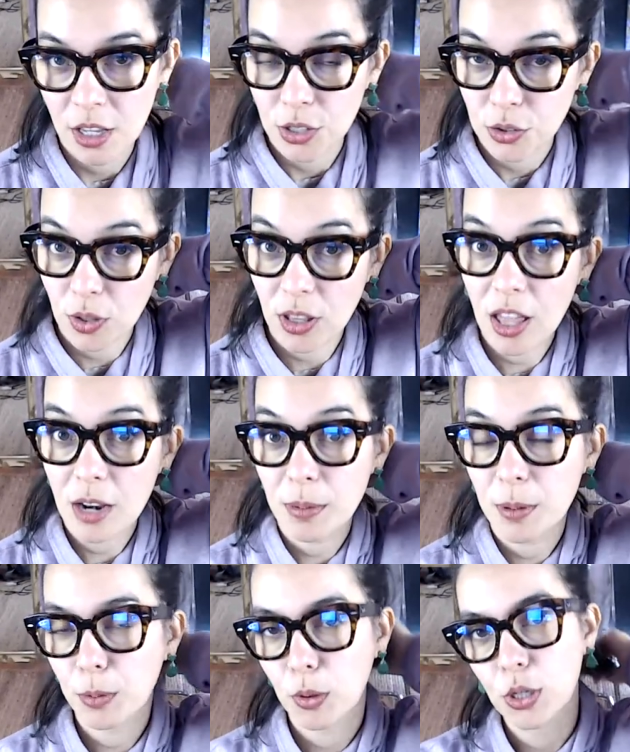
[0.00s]
So a lot of
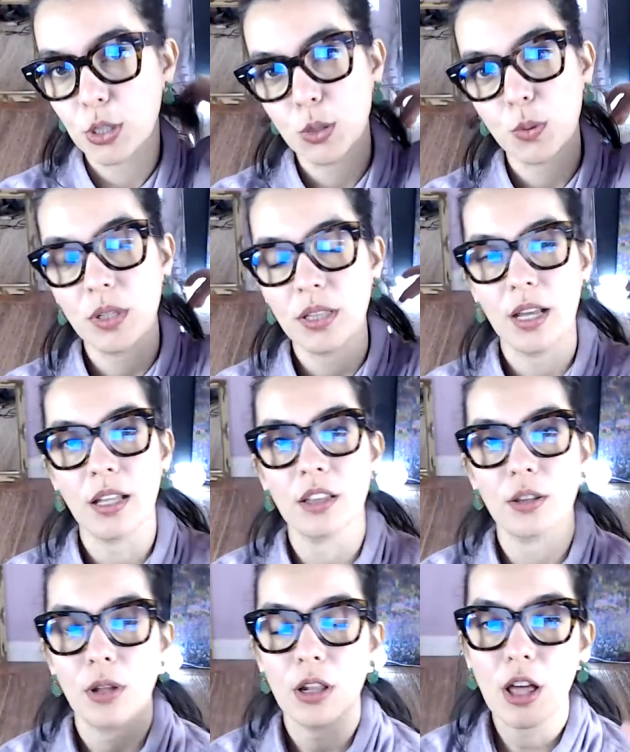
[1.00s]
people are doing that.
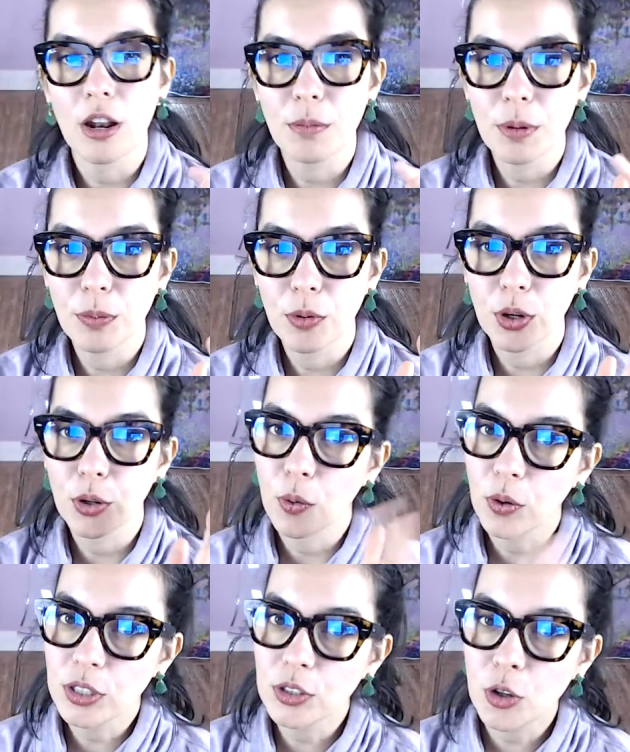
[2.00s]
A lot of people are
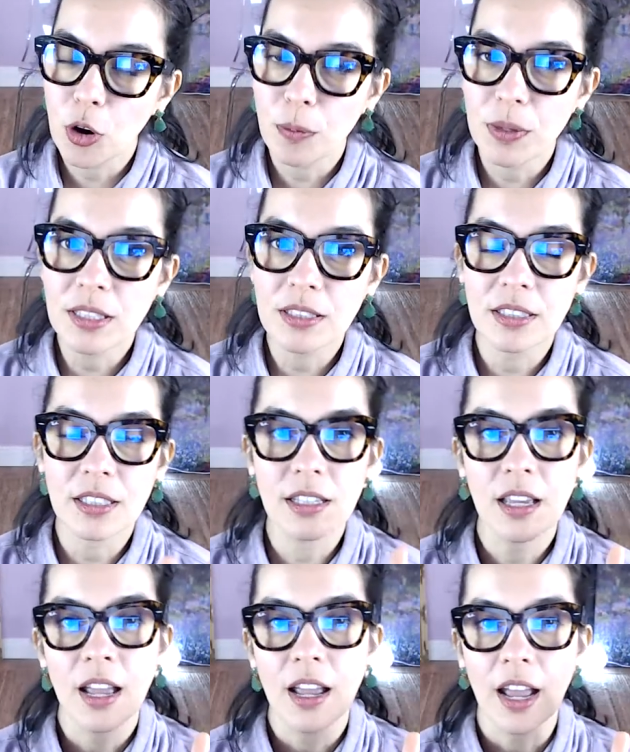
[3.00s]
going to OpenSea
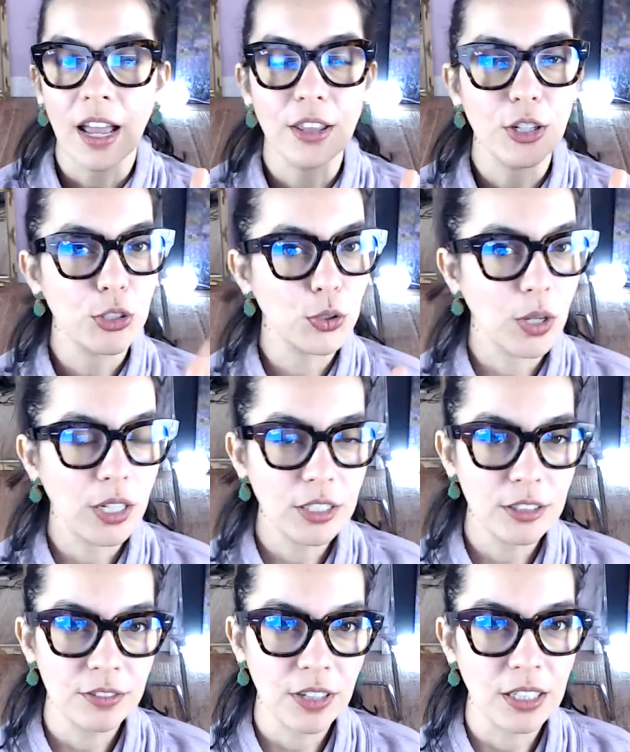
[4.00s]
and they're trying
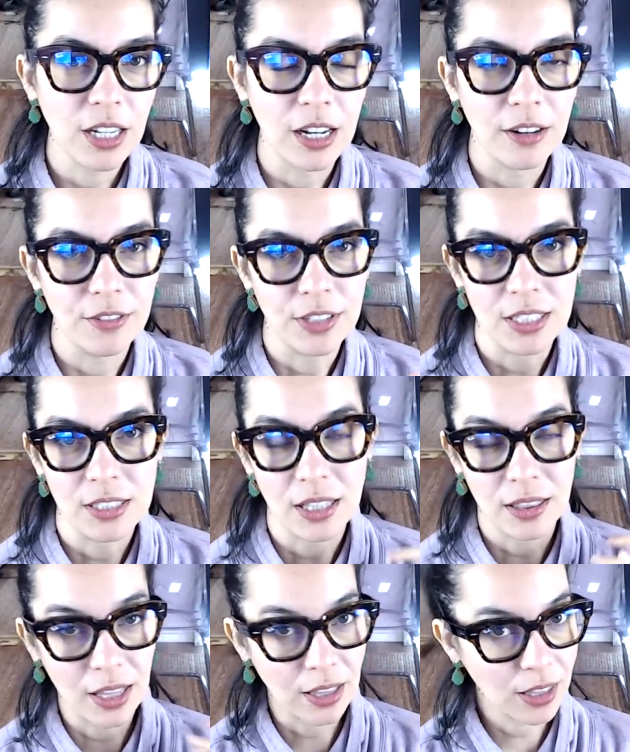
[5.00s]
to find NFTs that
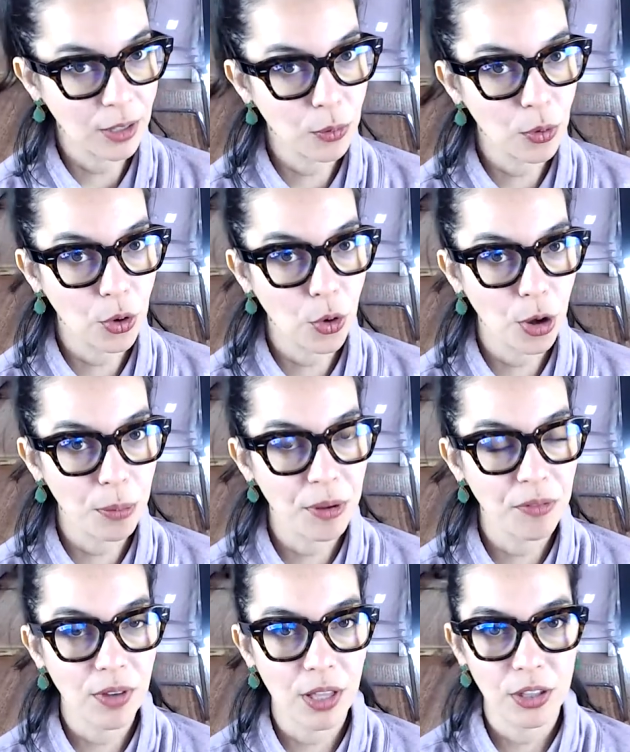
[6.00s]
they think will go up
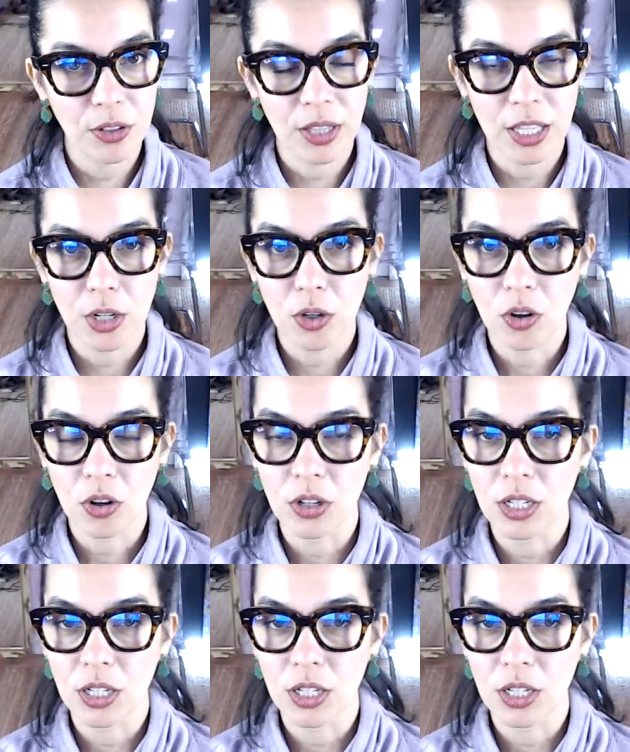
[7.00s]
in value later on,